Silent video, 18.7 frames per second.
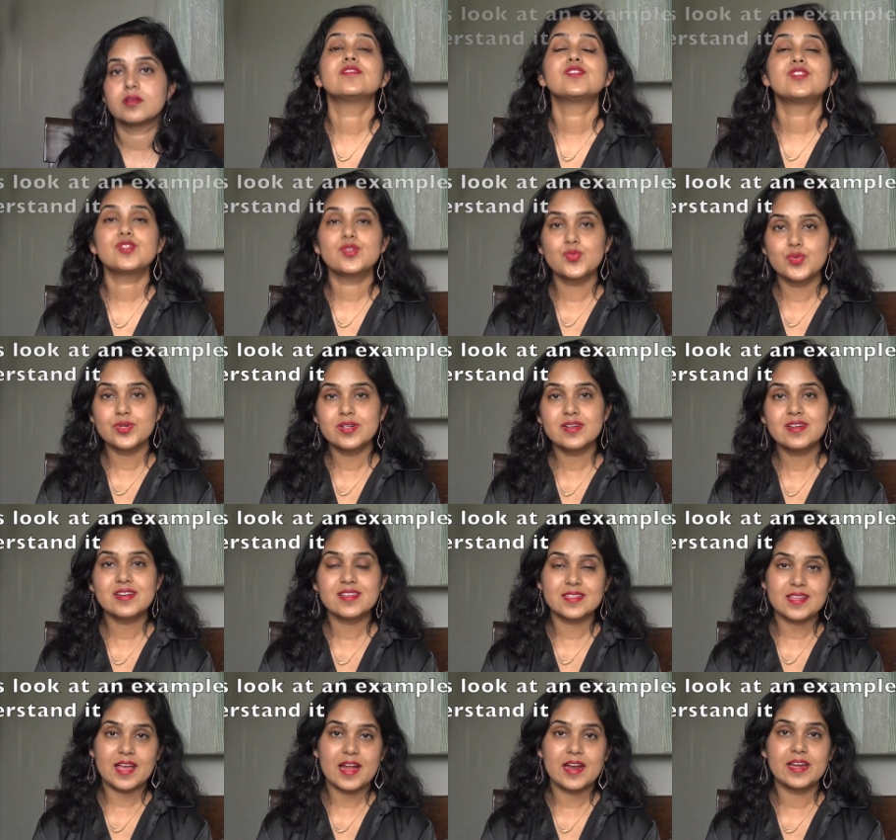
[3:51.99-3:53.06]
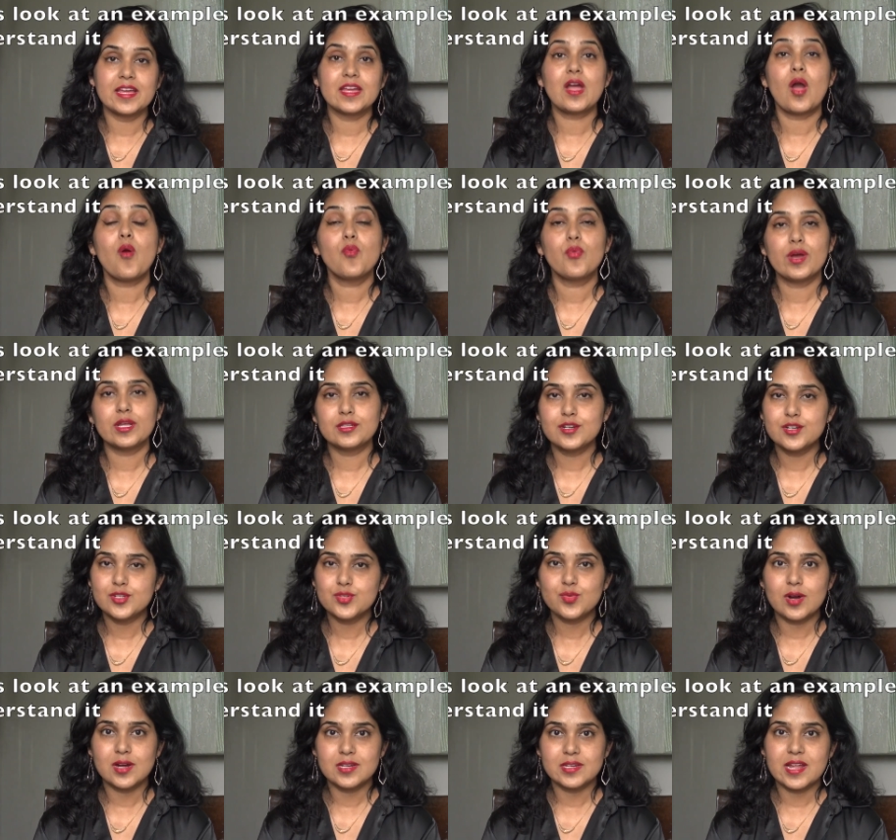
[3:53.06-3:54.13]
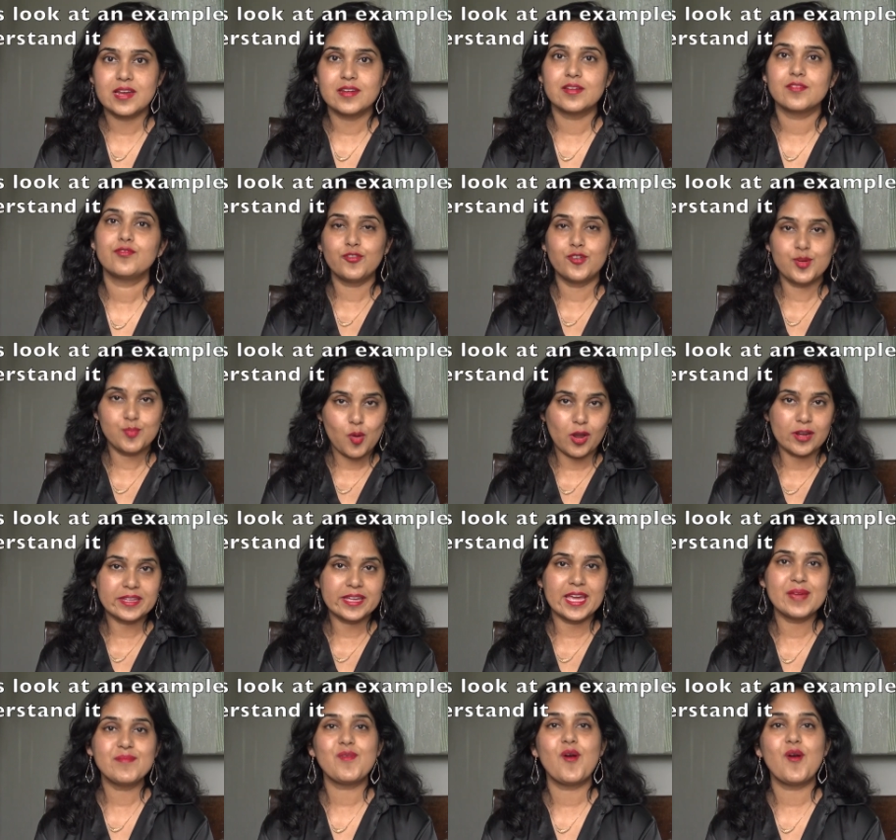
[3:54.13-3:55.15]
A student deciding whether to attend a football game